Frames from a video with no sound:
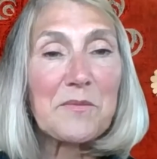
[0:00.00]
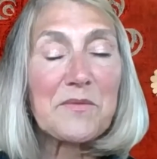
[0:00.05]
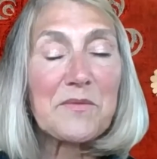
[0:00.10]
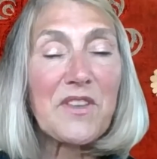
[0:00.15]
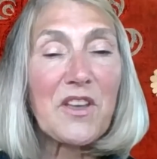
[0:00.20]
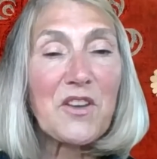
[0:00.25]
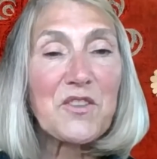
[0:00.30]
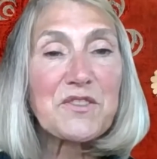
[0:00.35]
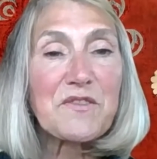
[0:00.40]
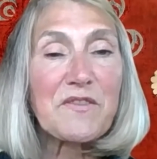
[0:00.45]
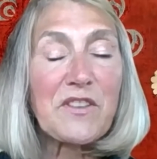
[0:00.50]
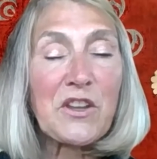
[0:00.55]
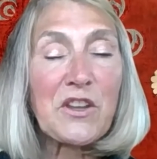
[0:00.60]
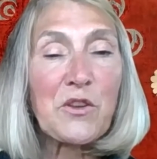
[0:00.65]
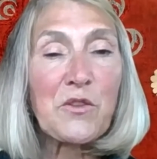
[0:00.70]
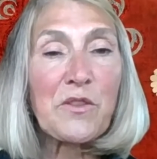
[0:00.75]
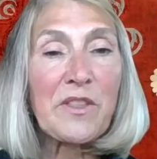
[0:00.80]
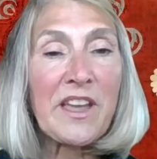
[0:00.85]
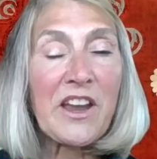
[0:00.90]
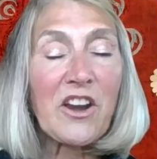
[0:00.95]
those of
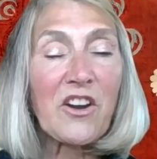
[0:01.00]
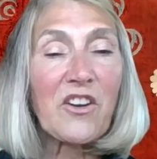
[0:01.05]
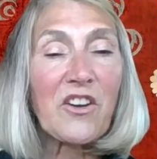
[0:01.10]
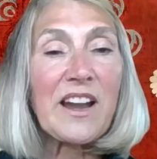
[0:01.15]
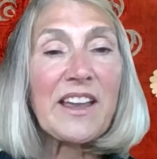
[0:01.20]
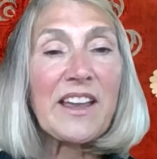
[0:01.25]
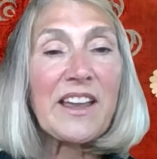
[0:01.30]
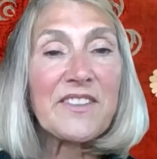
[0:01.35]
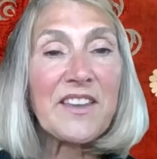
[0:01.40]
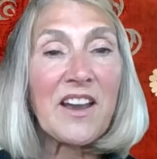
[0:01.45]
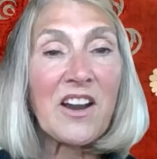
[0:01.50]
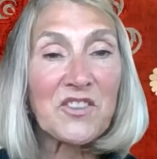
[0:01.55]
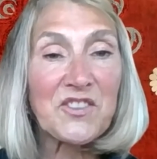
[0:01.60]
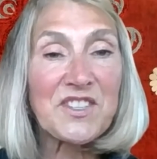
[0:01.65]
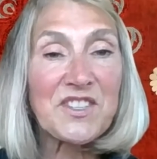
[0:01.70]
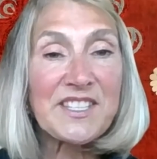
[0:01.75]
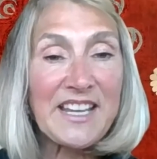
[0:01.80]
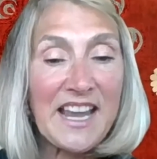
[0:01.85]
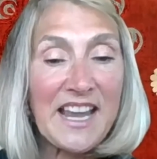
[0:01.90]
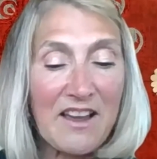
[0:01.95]
you there and our
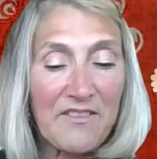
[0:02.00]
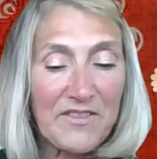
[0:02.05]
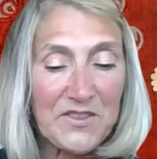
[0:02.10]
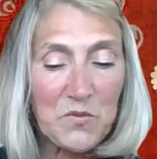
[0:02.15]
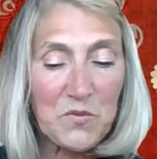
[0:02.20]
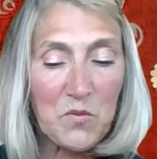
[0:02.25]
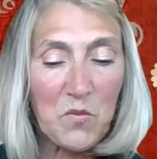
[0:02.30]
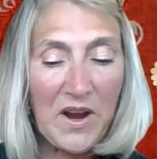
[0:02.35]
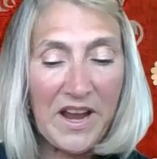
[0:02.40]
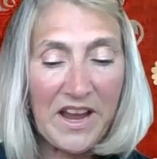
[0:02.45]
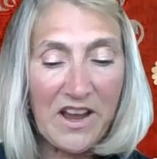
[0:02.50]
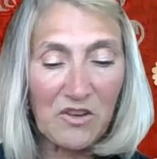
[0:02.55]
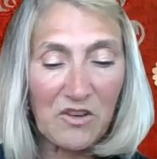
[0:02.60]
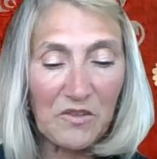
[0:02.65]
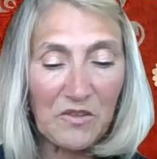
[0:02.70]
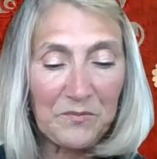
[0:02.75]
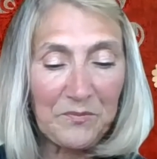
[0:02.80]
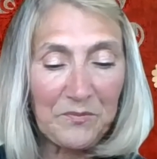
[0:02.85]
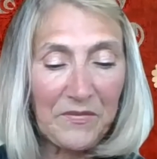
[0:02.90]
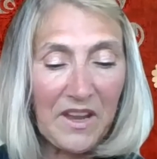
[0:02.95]
staff as well.